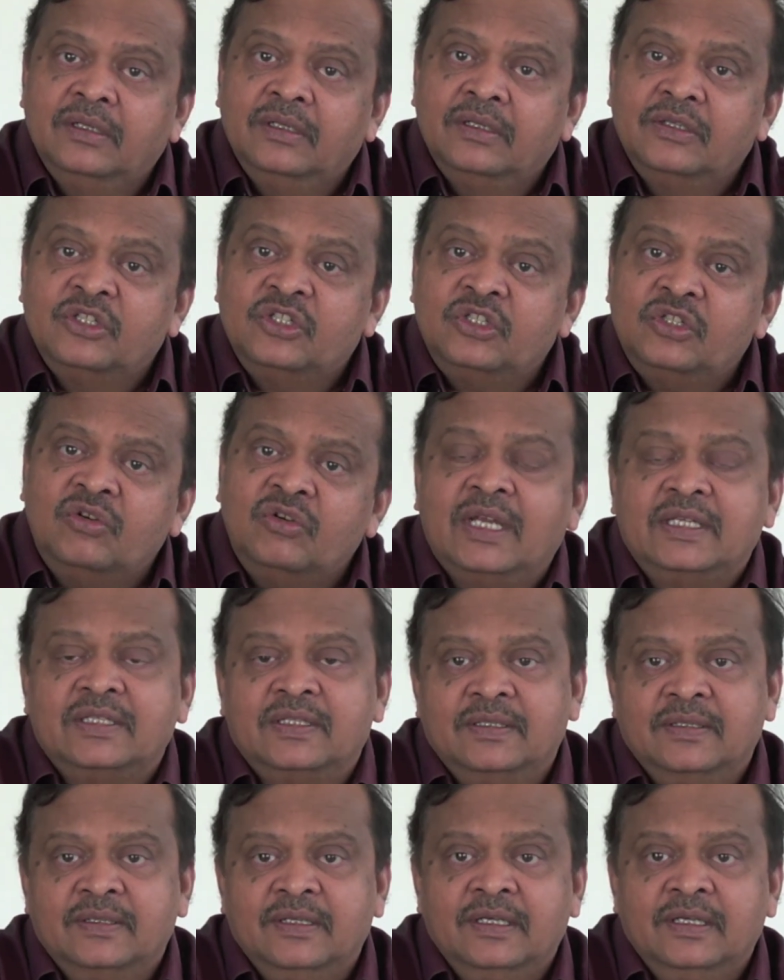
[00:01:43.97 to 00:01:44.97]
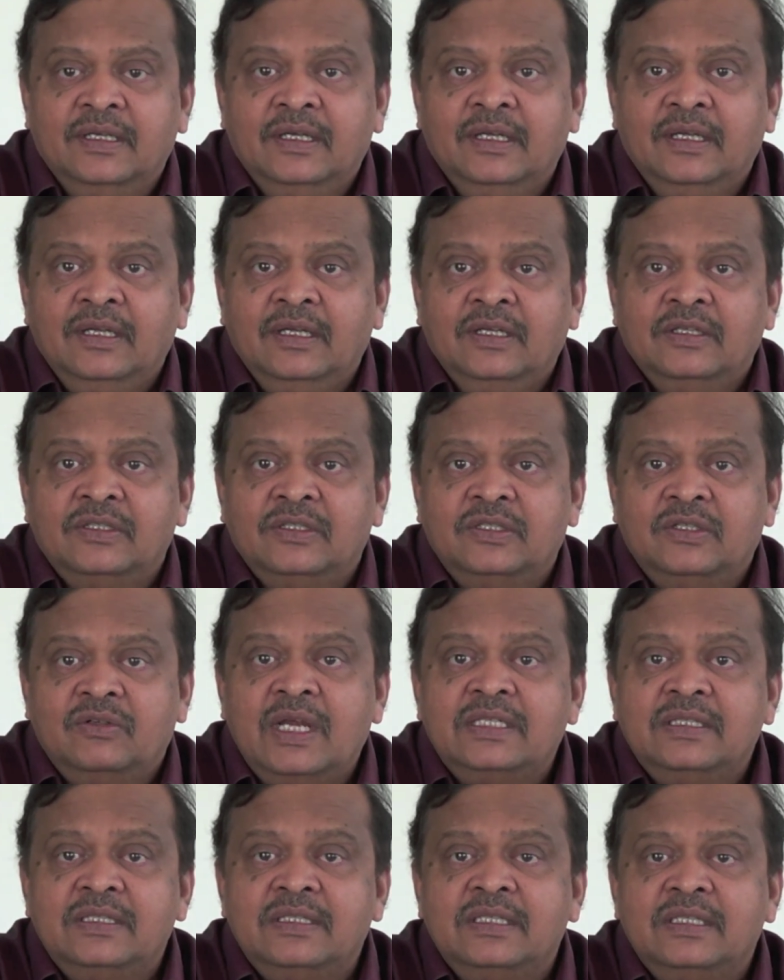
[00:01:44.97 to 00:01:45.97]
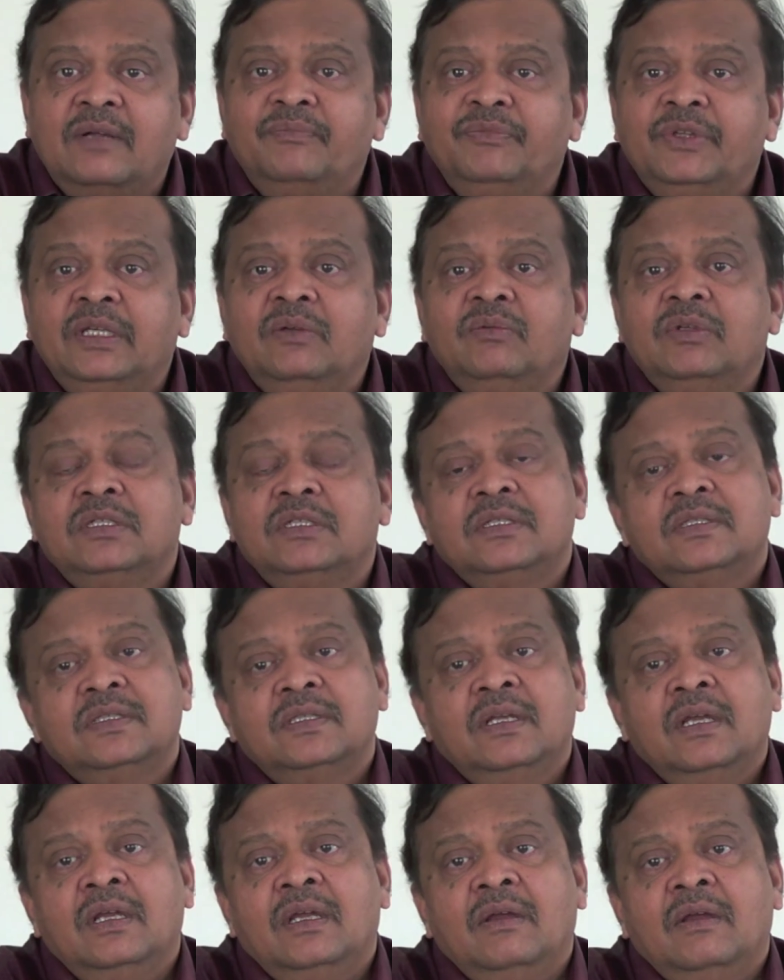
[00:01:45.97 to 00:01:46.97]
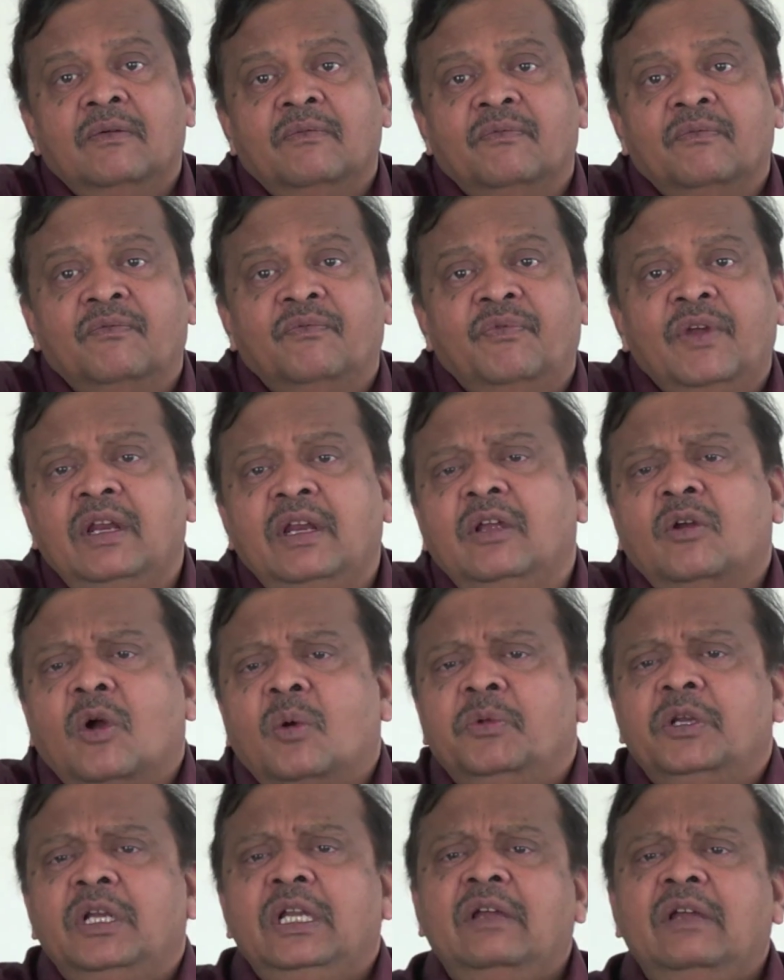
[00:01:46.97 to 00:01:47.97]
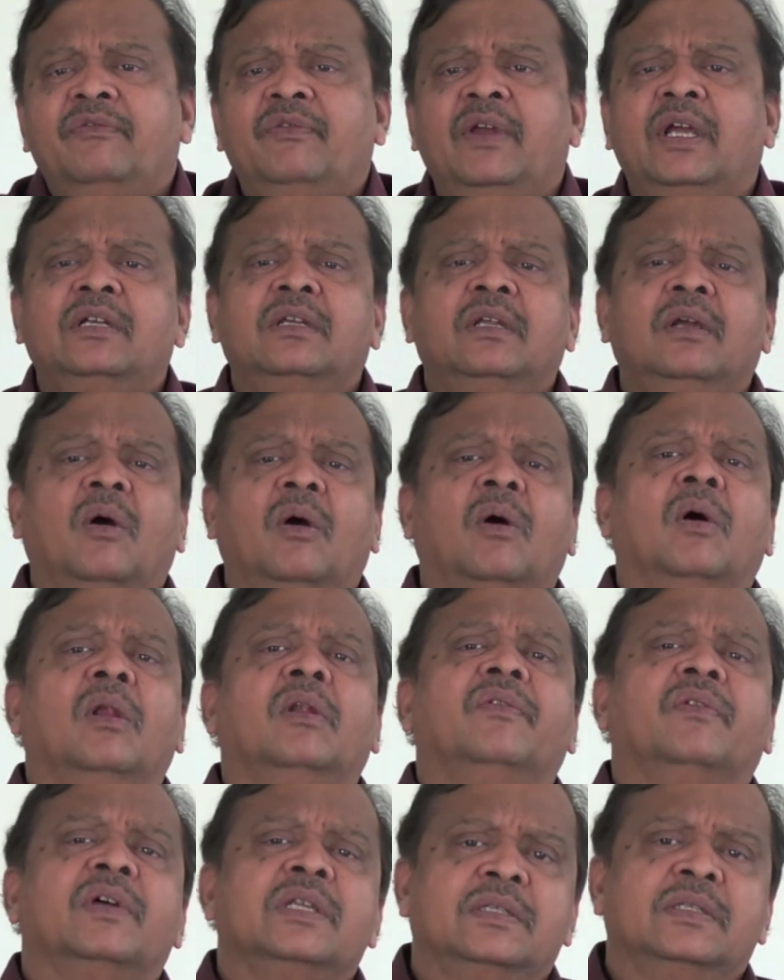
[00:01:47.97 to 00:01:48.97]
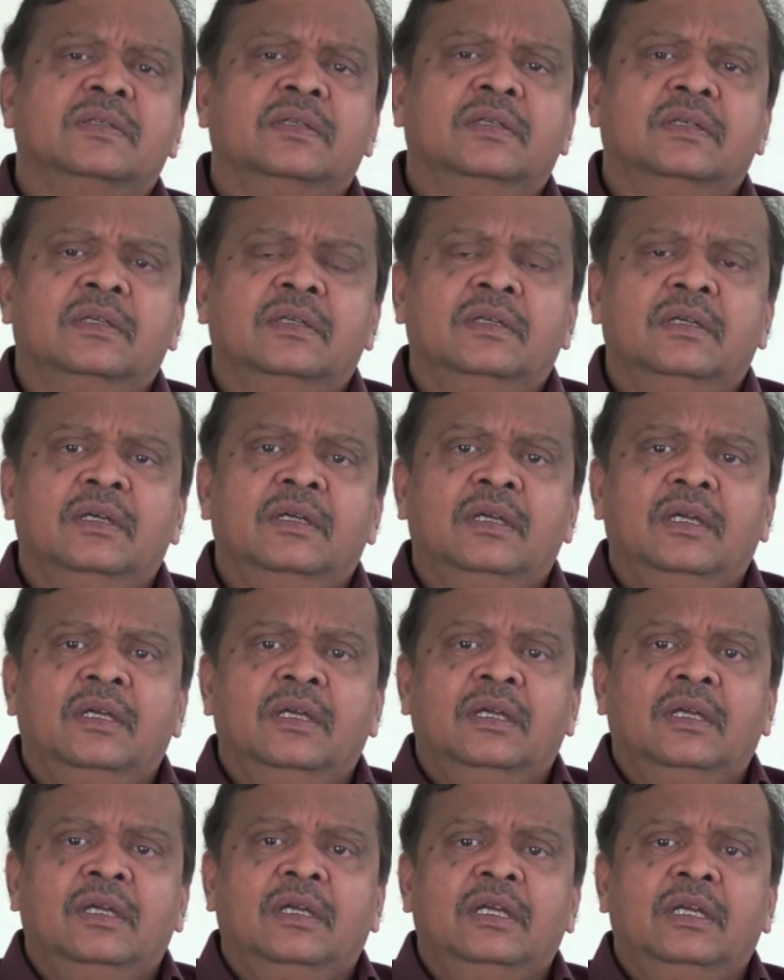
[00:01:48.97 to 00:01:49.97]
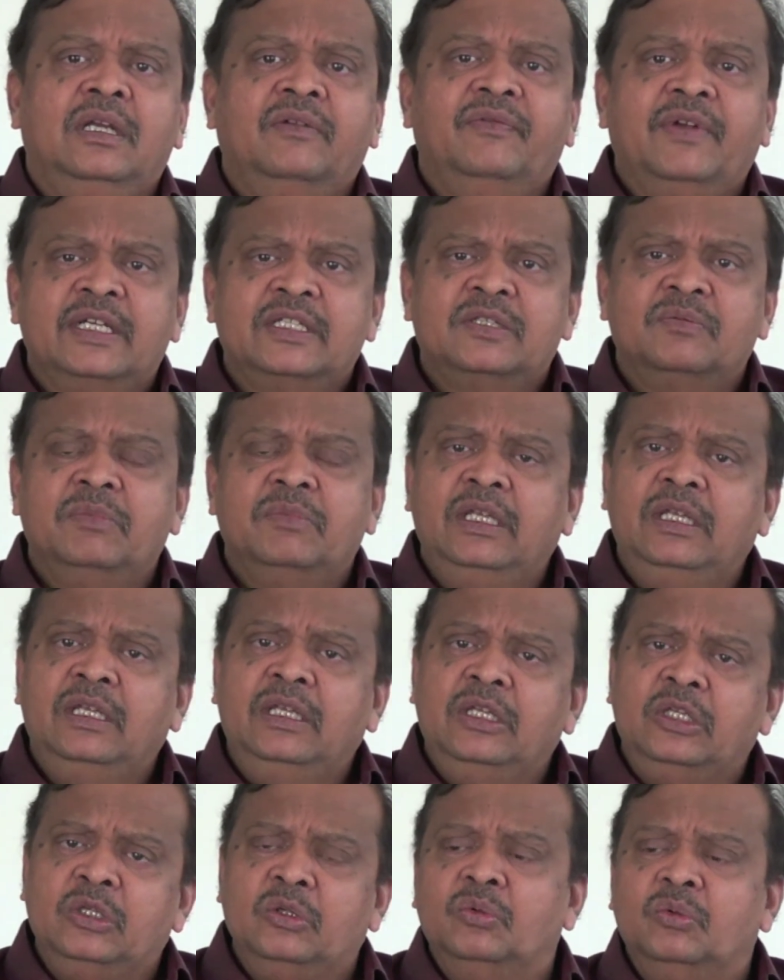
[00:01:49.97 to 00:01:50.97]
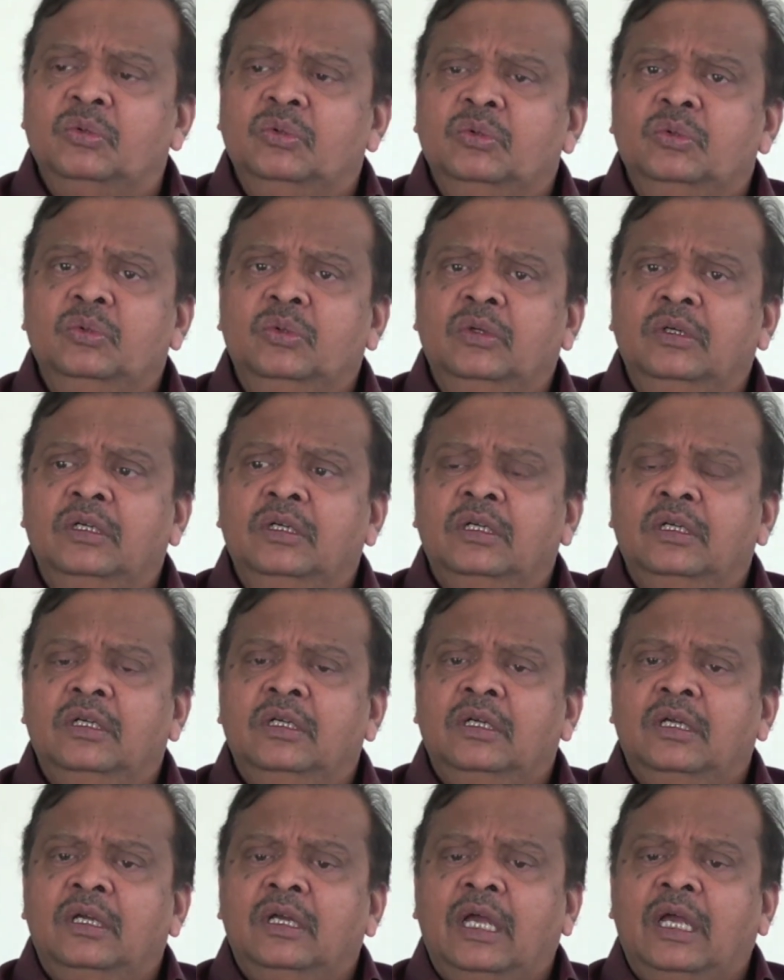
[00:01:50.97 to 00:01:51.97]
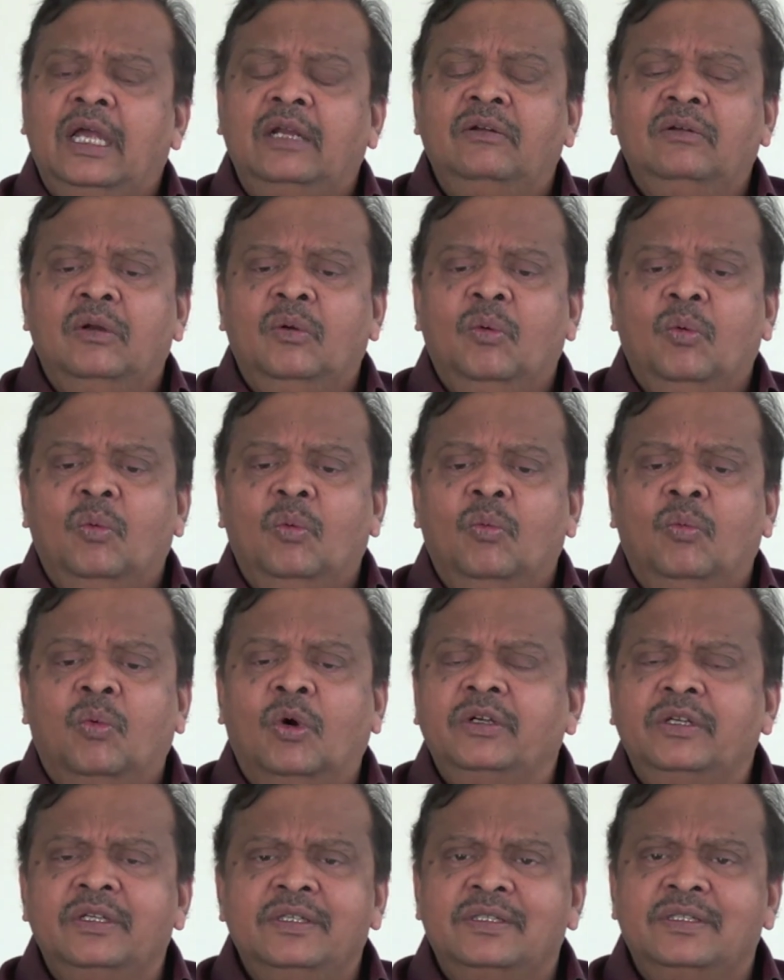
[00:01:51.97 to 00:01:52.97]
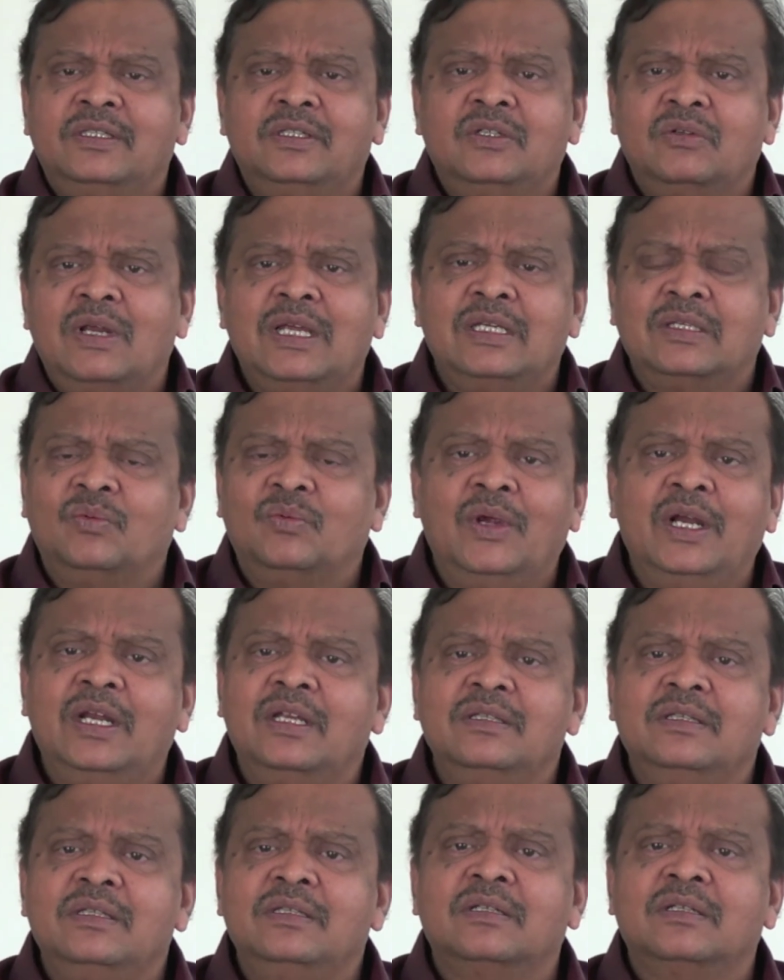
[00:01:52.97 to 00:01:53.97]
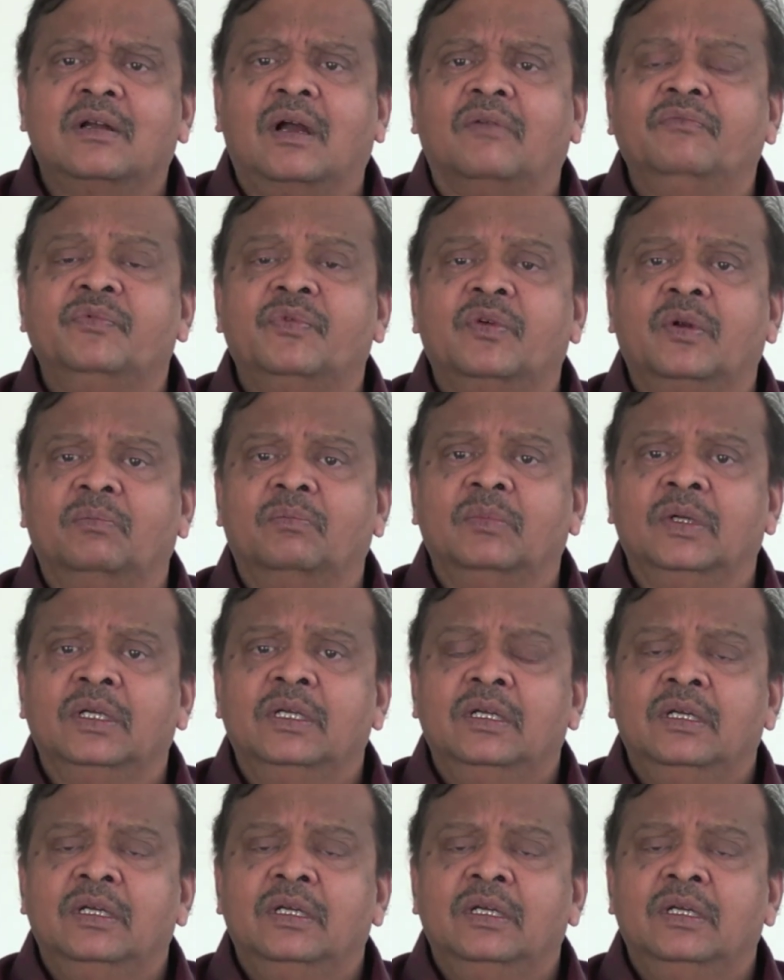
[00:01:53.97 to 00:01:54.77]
stress. Stress is something which is very commonly affecting all of us. It affects me, you. And what is stress? Where does this come from?